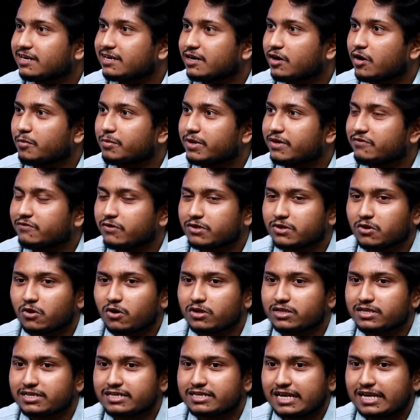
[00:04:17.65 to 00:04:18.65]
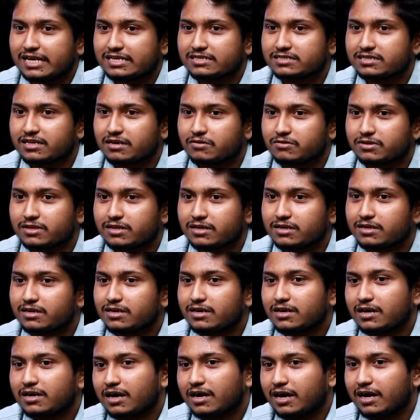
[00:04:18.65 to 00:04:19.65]
opting for the, all the tests out there
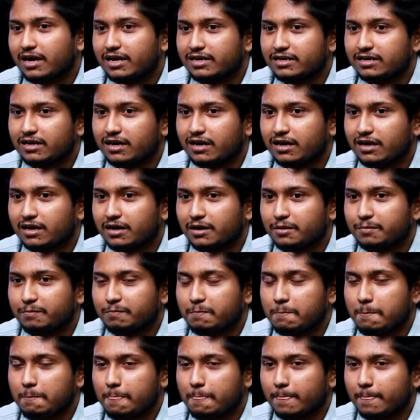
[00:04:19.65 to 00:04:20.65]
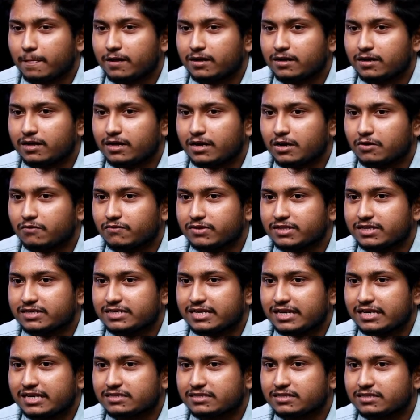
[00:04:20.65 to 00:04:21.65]
and um, along with the
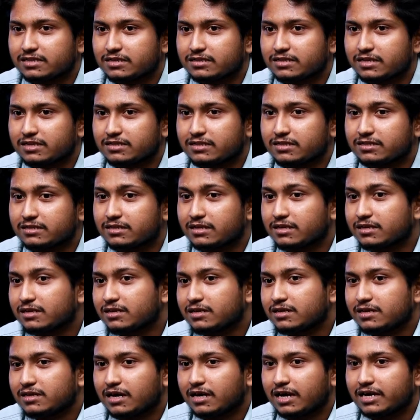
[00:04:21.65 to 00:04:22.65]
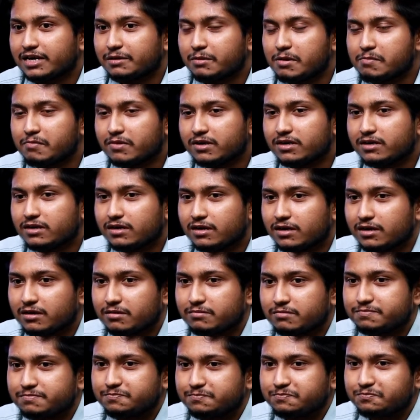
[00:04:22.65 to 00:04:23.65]
tests, the, the, the I remember
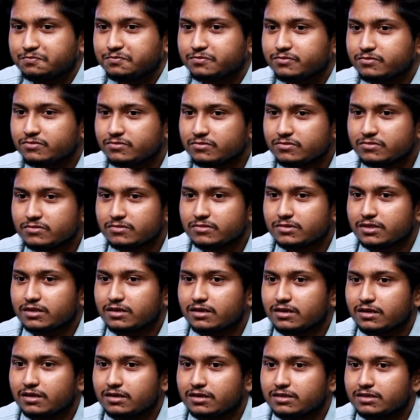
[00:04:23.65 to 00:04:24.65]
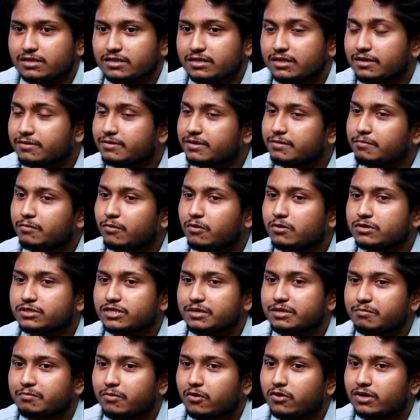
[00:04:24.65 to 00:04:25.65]
um, and the, the most
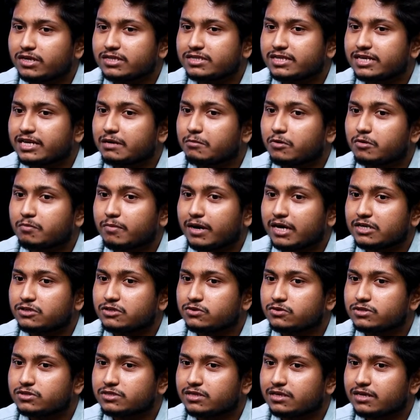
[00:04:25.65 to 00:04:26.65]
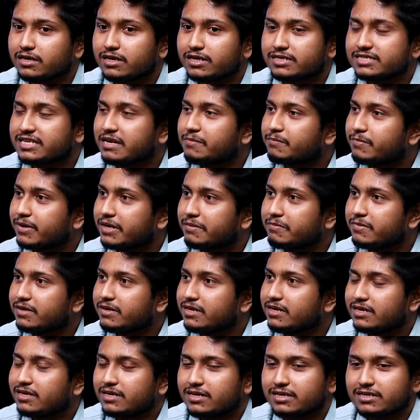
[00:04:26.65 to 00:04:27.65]
important thing about Baiju's example
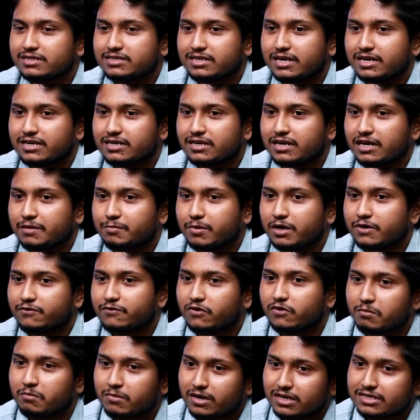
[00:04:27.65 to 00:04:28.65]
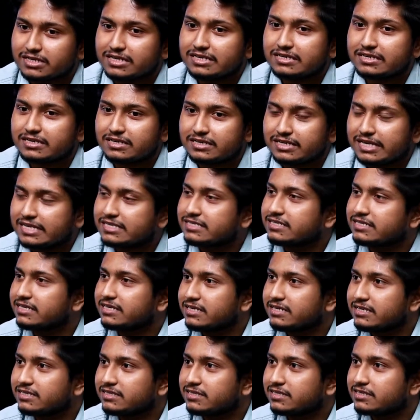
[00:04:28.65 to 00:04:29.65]
is that apart from other test
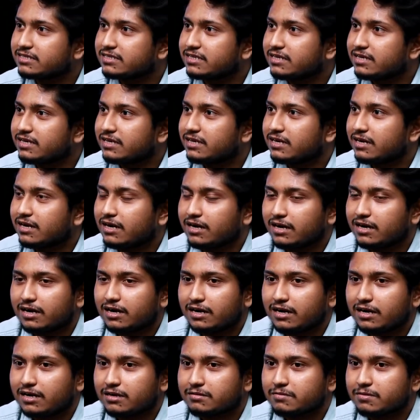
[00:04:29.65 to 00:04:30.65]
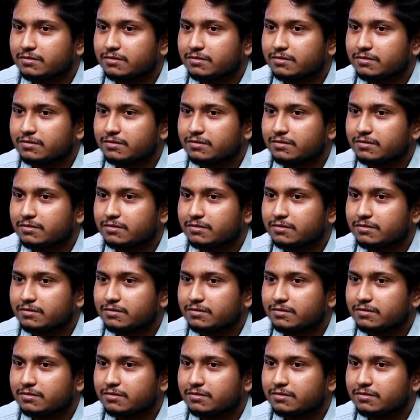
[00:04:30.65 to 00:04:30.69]
series, uh, uh,